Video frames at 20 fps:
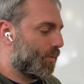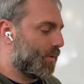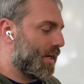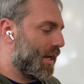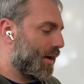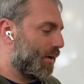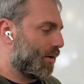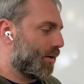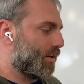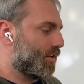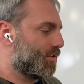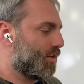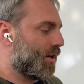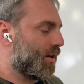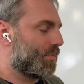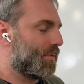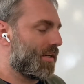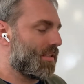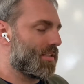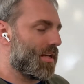now going to
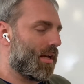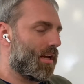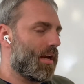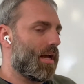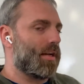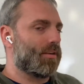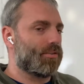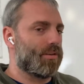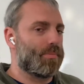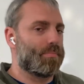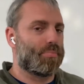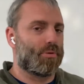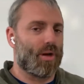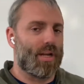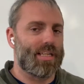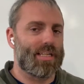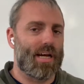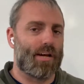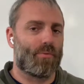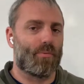talk about is how to actually
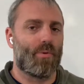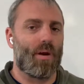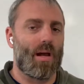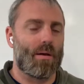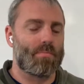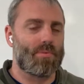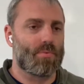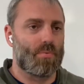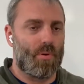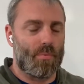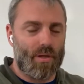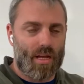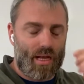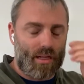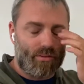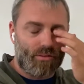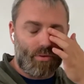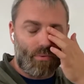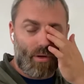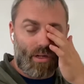break down reps, what we
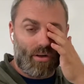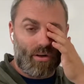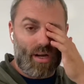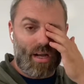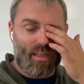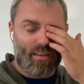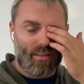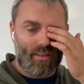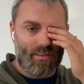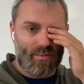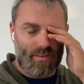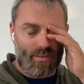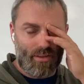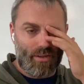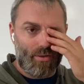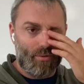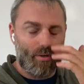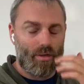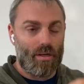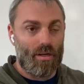actually want our athlete to
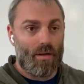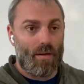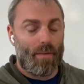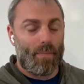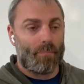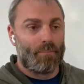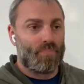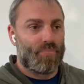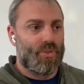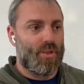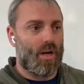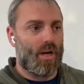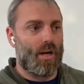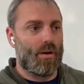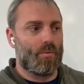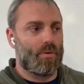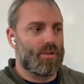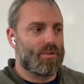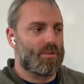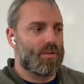do. All
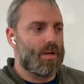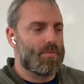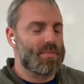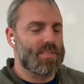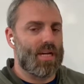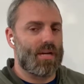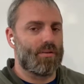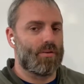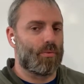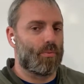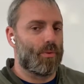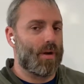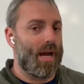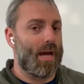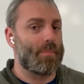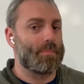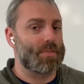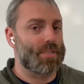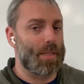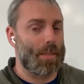right, when it comes down to
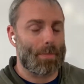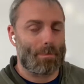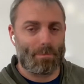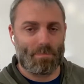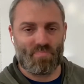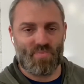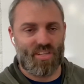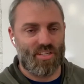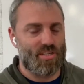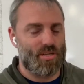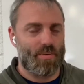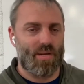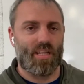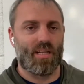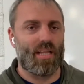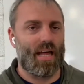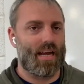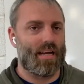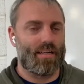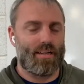reps, there's going to be a
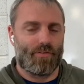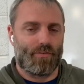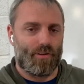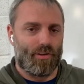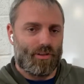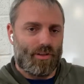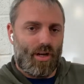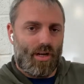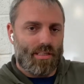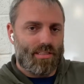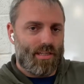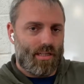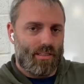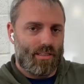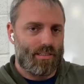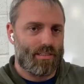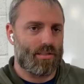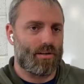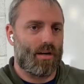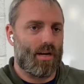lot of different thoughts on
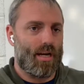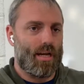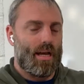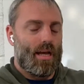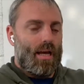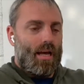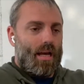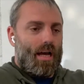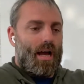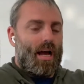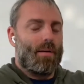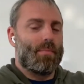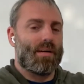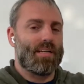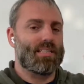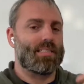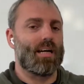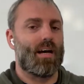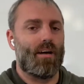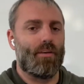this, all right? I
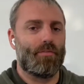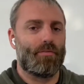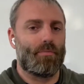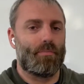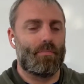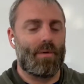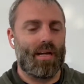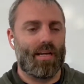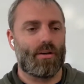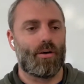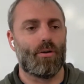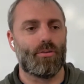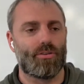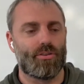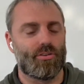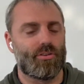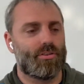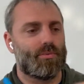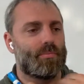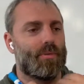myself, my
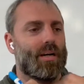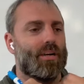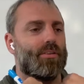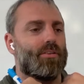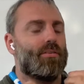coaches, my